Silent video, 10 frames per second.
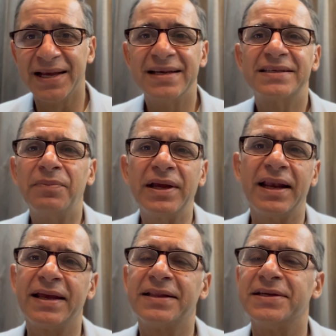Something
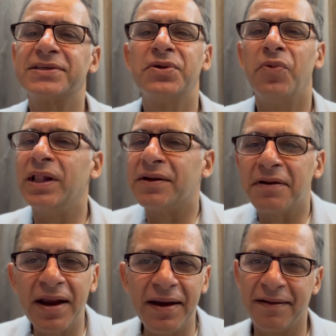like this will
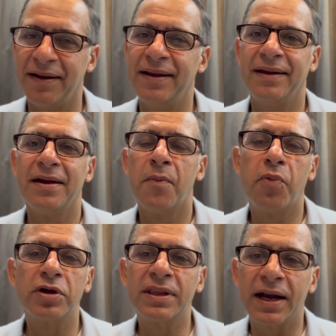really
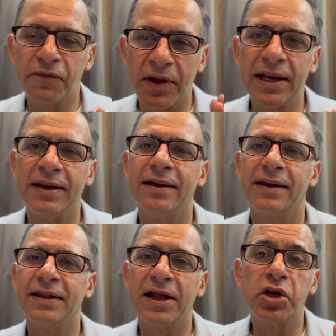put that very
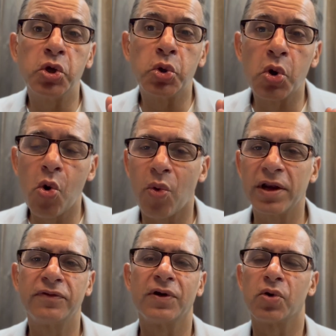clearly that you know what
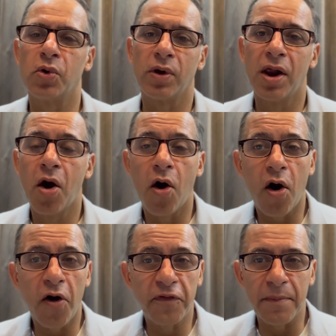is the role
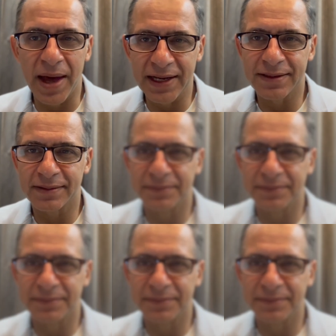of a manager.